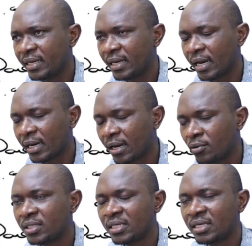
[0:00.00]

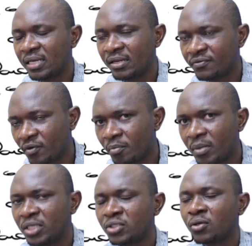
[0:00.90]
accounting
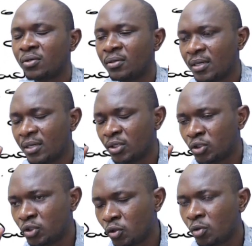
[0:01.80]
information
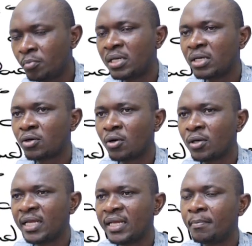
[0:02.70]
should be
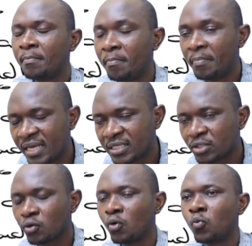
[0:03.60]
recorded
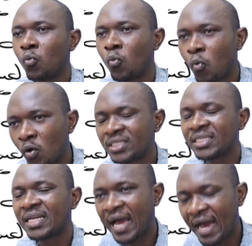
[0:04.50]
based on what
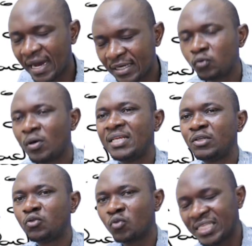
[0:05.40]

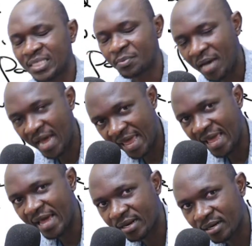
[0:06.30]
actually
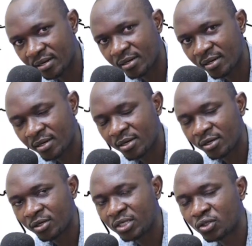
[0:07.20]
transpired.
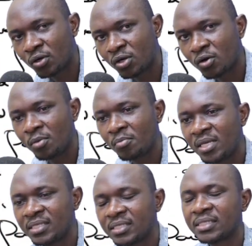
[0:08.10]
Historical
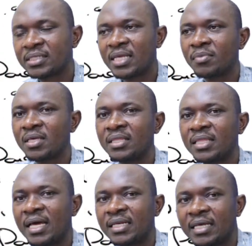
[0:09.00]
means something
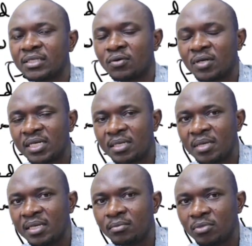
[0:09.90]
that has already
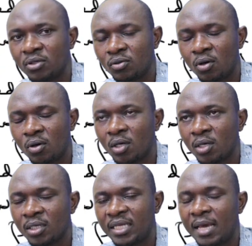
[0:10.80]
been,
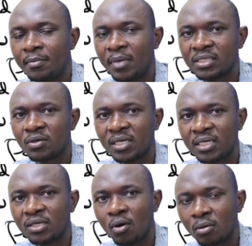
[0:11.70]
time has
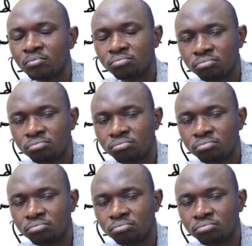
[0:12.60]
already gone,